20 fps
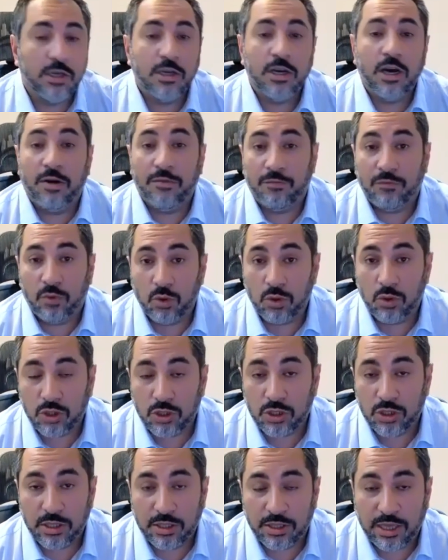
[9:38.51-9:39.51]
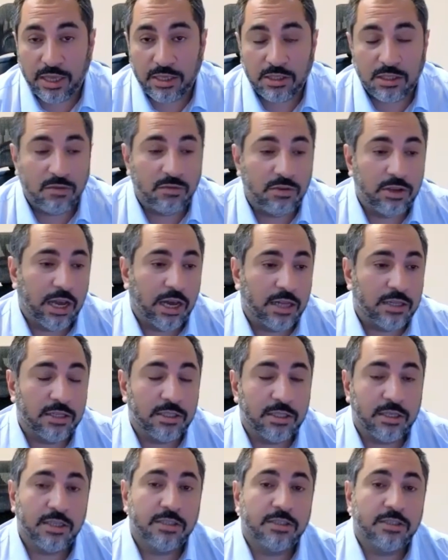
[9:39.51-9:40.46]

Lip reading: Unfortunately, that's the reality.